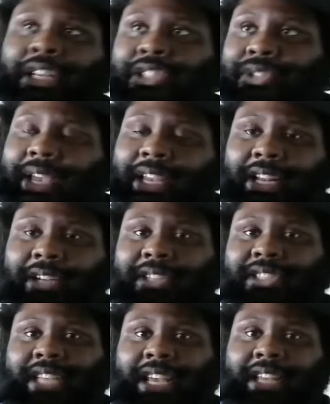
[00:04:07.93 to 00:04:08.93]
so I can
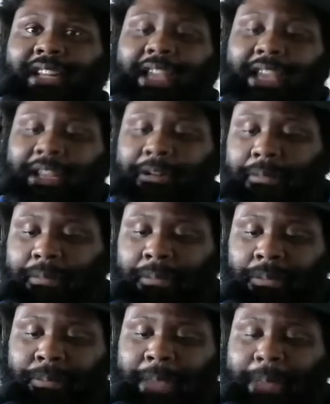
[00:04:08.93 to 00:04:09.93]
understand that
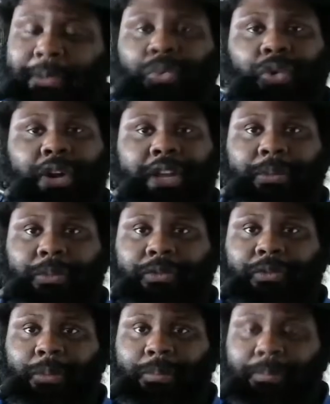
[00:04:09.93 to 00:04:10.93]
maybe working
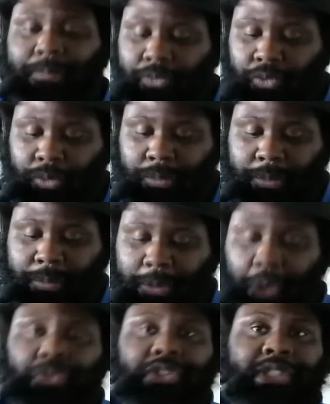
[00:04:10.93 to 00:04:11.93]
for
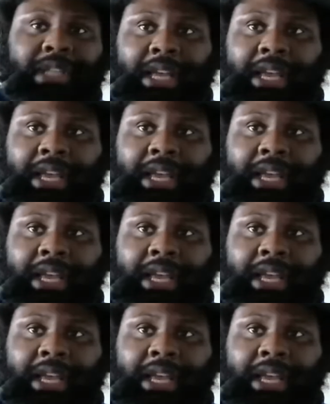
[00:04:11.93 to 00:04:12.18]
remote